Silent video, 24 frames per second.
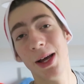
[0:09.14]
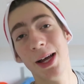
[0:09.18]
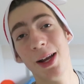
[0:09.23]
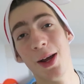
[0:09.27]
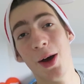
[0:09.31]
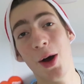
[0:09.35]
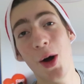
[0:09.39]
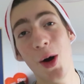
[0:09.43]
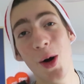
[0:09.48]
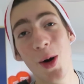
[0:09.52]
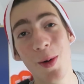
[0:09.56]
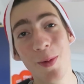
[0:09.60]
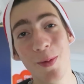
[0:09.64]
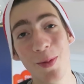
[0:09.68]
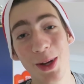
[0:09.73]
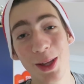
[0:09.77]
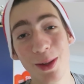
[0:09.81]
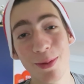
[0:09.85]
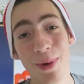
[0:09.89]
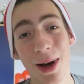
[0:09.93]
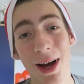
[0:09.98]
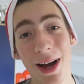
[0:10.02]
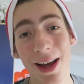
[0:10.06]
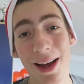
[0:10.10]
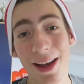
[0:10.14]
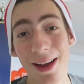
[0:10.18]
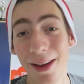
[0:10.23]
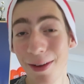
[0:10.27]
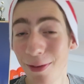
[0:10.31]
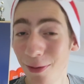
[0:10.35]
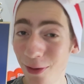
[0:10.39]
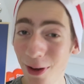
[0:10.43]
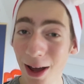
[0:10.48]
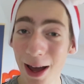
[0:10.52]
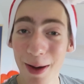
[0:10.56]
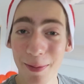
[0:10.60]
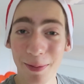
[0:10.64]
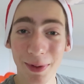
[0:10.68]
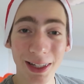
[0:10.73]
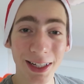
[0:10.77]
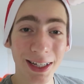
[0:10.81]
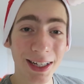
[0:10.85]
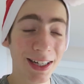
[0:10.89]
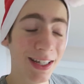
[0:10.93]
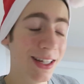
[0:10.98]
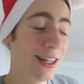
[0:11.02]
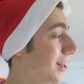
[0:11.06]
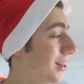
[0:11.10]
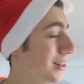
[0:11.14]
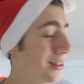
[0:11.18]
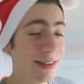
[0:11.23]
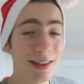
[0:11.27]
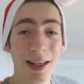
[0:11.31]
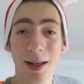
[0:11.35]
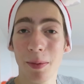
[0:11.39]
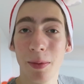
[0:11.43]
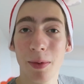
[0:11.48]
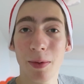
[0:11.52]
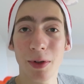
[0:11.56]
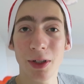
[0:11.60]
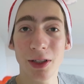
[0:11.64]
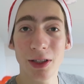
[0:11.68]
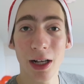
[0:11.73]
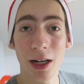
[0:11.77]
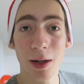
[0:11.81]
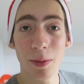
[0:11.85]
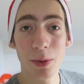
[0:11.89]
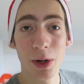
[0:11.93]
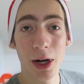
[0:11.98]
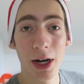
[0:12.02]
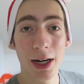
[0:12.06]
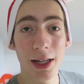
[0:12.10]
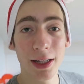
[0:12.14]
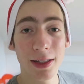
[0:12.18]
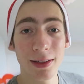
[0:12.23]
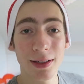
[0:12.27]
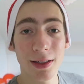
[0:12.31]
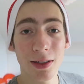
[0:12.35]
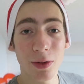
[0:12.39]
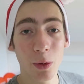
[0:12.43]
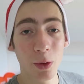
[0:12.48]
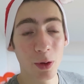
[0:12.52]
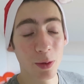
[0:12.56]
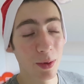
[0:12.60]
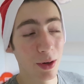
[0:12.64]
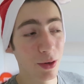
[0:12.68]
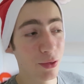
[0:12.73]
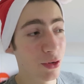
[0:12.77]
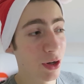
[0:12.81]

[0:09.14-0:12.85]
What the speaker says: at home with my family, gonna celebrate it with my